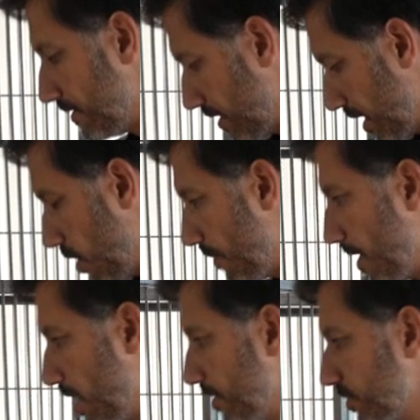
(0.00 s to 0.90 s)
the lower
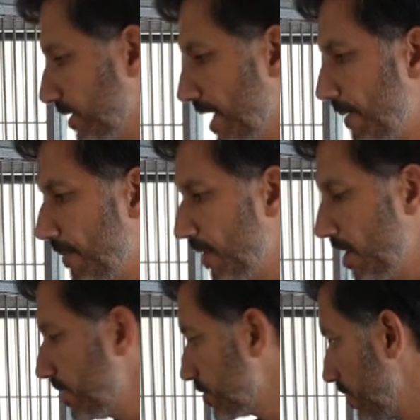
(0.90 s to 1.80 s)
perch to the upper
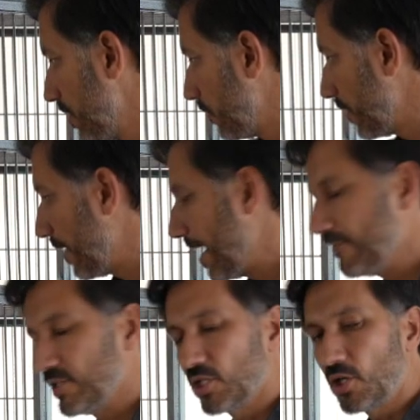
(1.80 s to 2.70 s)
perch without
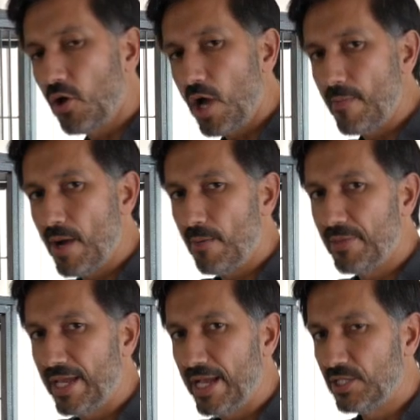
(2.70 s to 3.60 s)
having to climb up
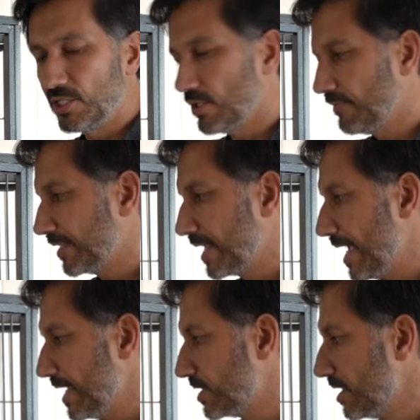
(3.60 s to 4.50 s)
the edges of the
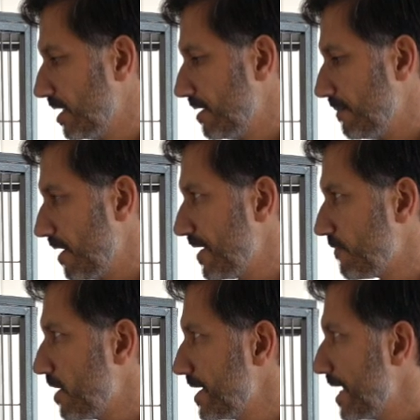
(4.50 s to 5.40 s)
cage. But I think
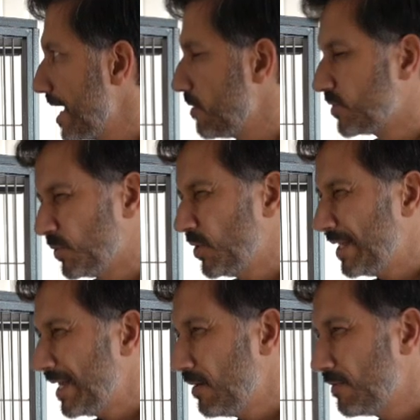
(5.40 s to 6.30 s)
right now, should we do
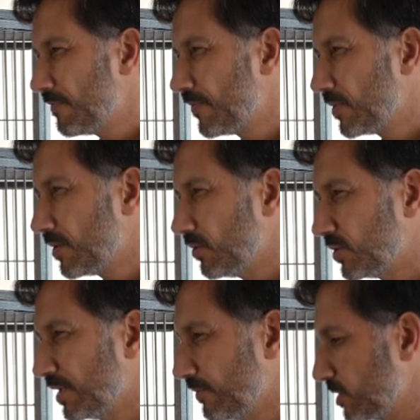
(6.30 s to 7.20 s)
it now? What do
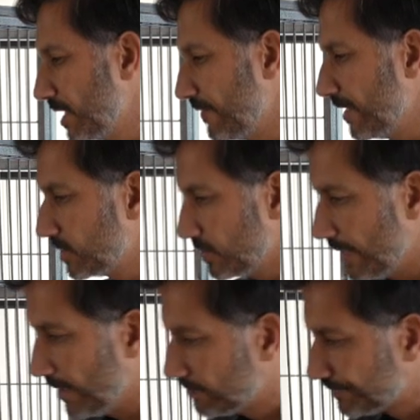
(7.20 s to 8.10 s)
you think we should do? Let's do
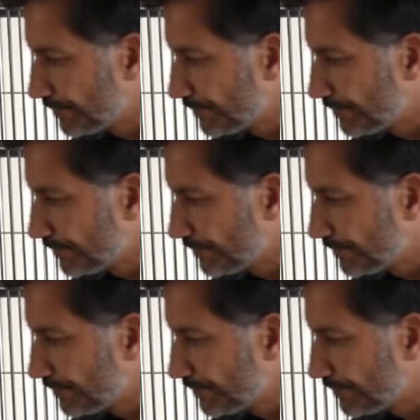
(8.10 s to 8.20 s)
that. That's